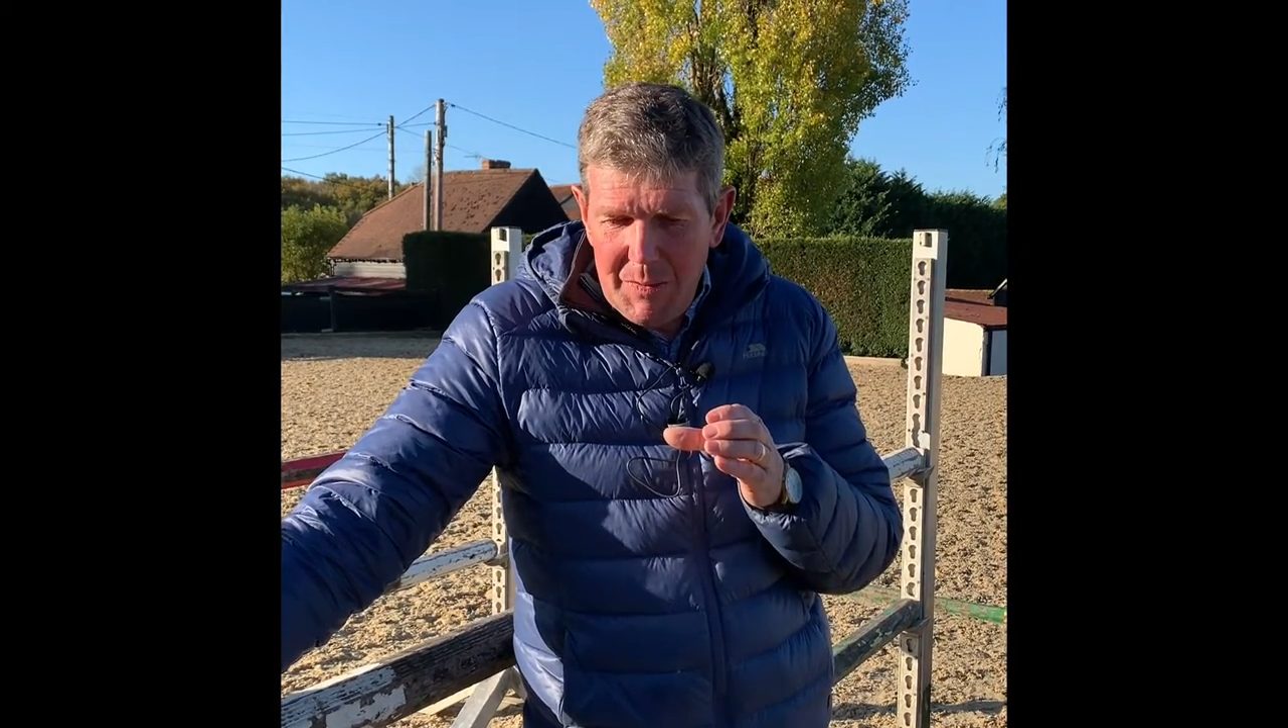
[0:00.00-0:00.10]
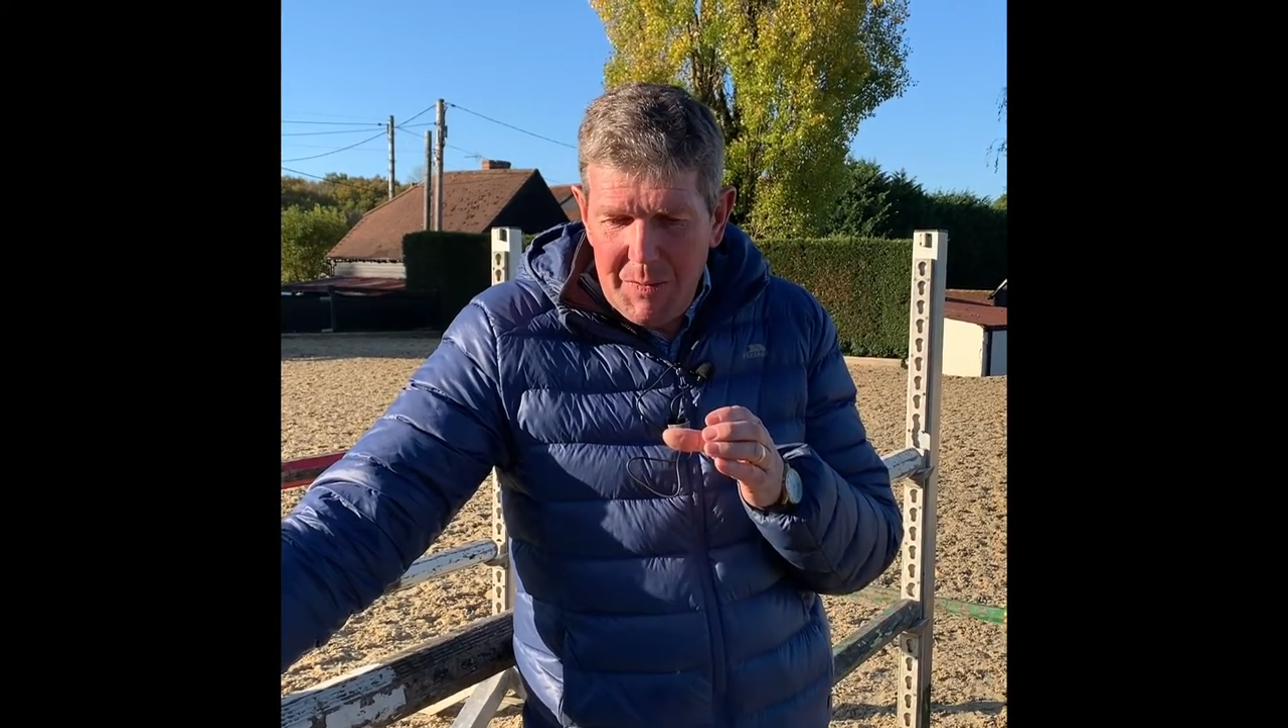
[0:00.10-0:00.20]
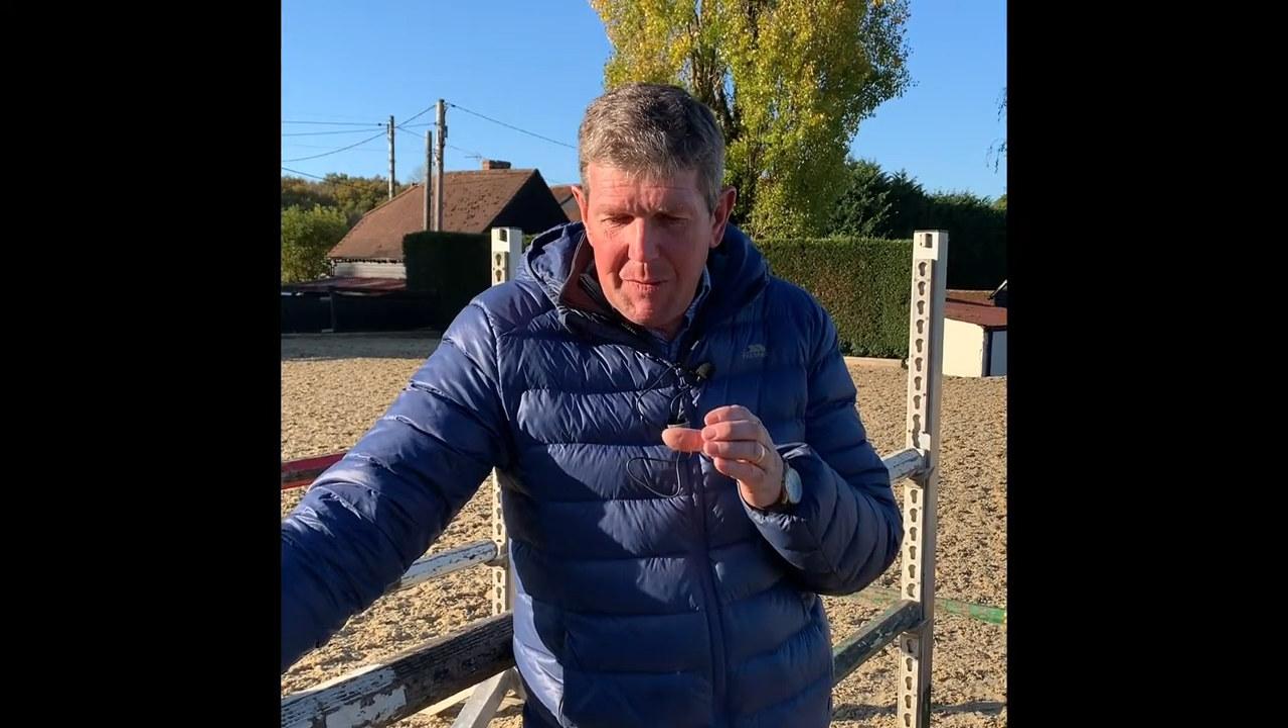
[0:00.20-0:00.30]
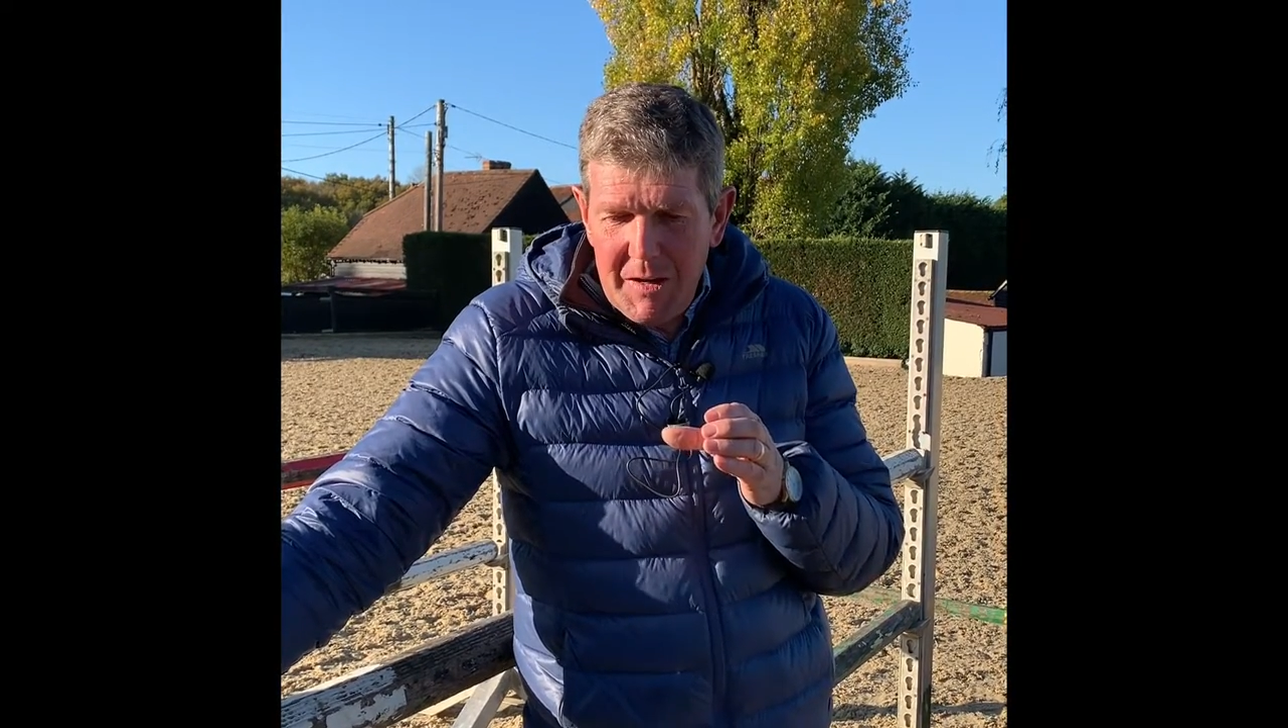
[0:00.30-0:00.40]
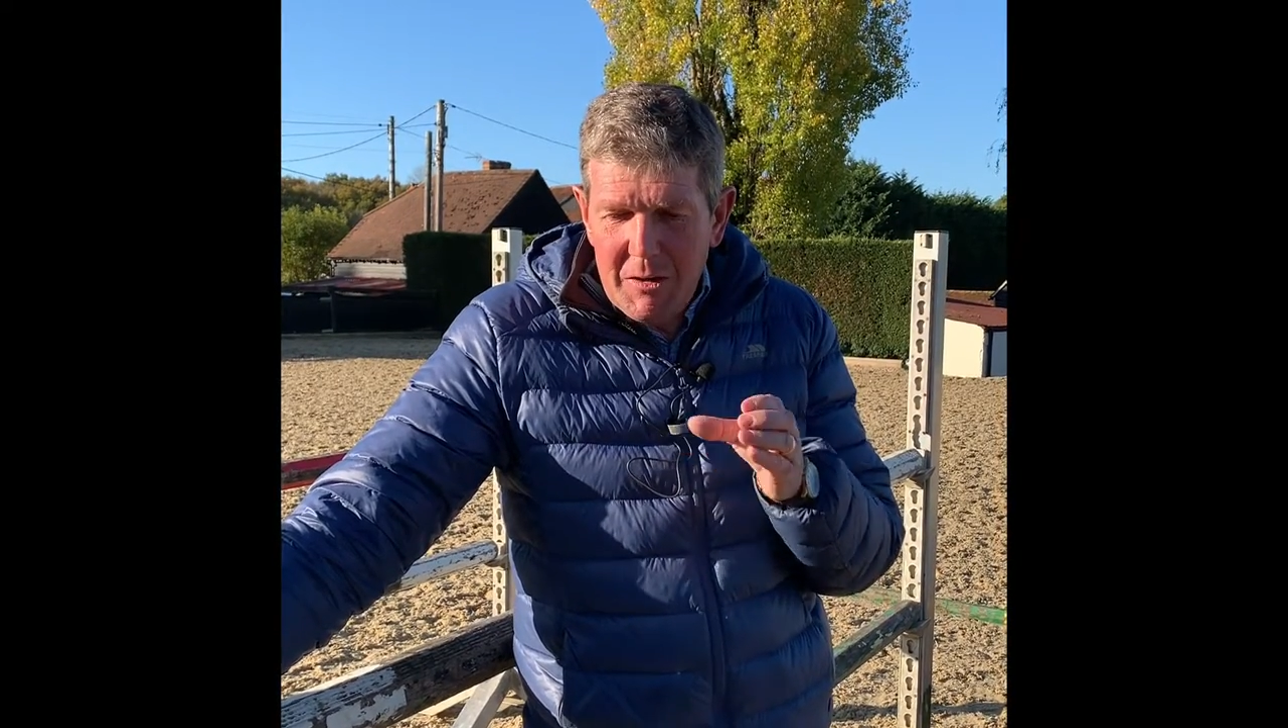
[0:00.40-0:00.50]

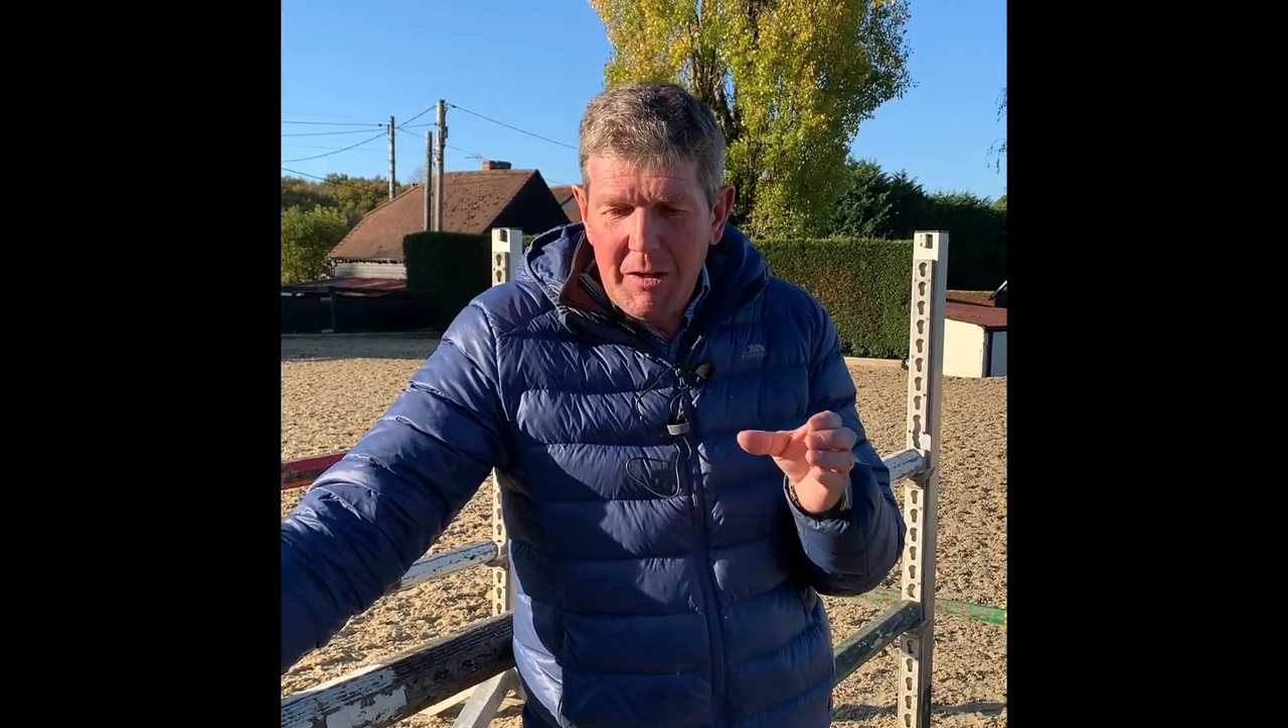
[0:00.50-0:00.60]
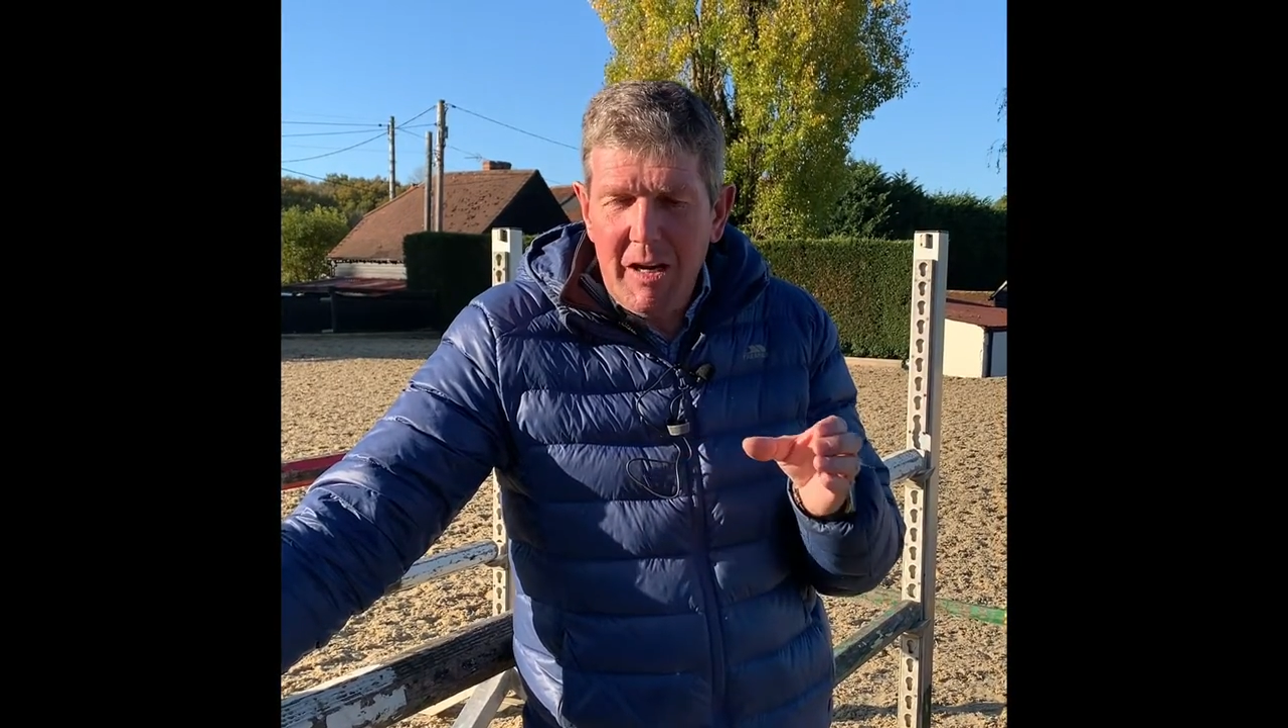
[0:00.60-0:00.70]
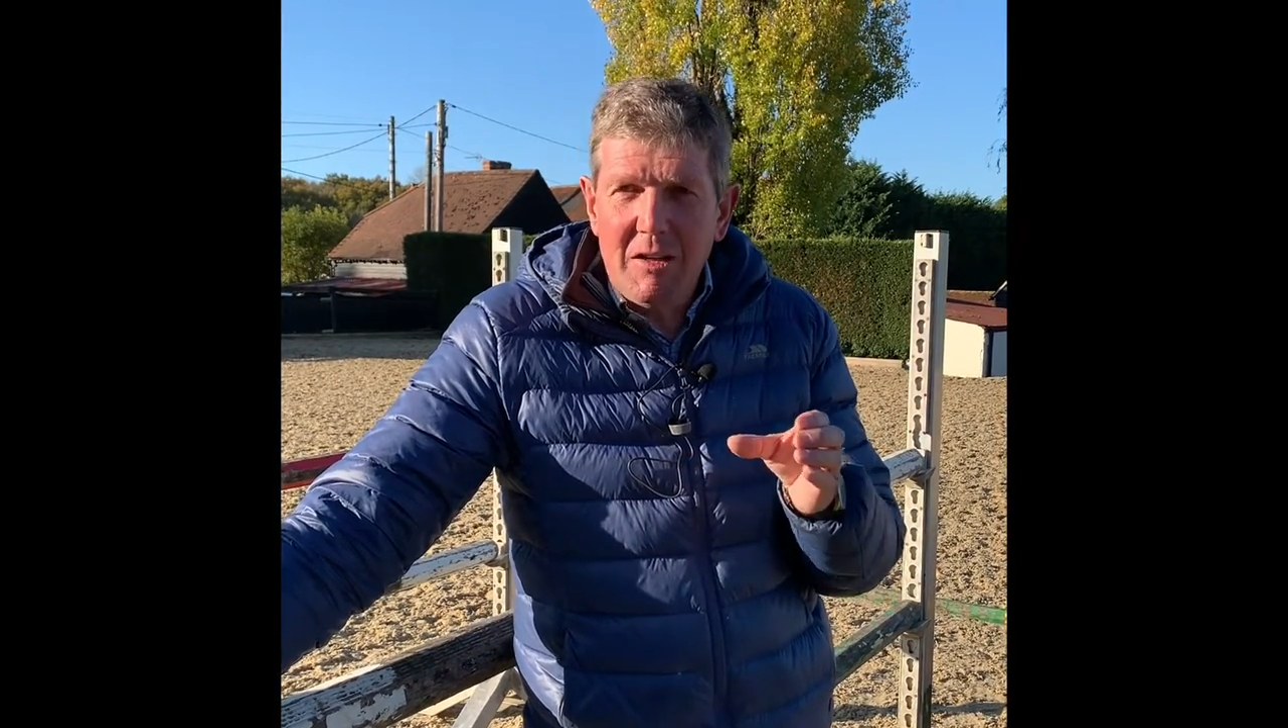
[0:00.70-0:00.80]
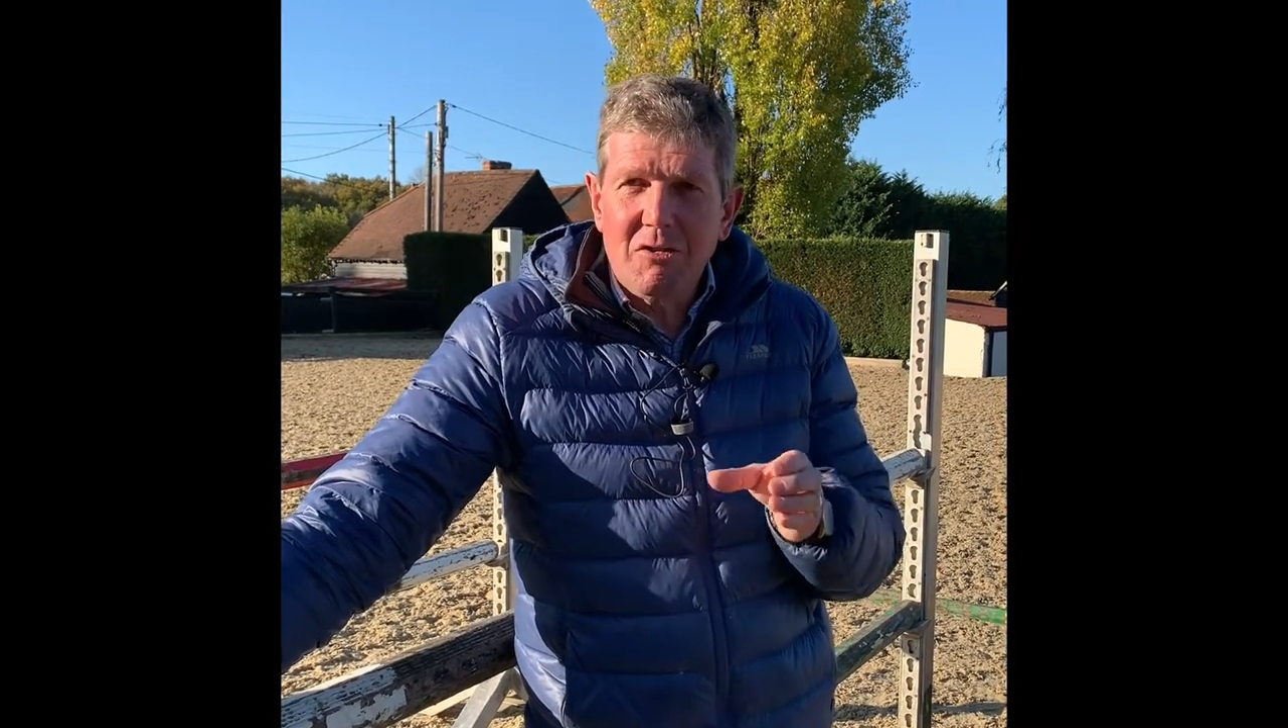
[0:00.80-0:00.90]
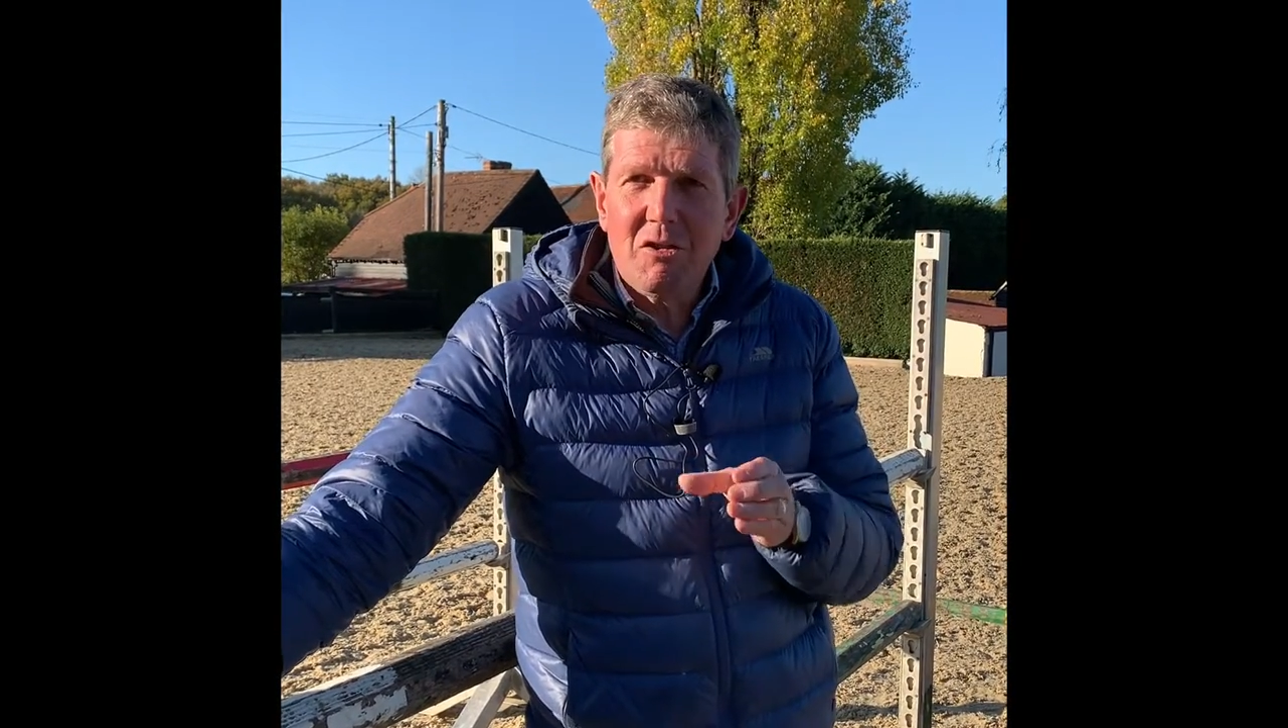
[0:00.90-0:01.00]
that you can answer